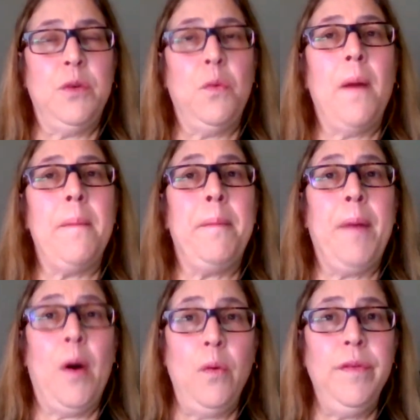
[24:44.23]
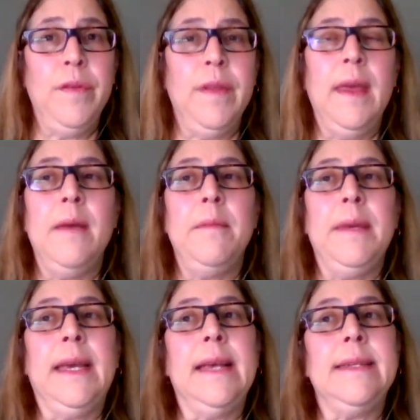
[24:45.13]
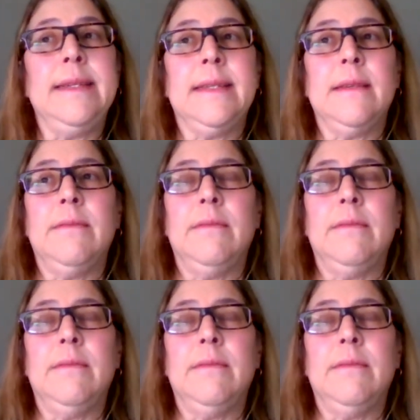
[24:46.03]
You want both because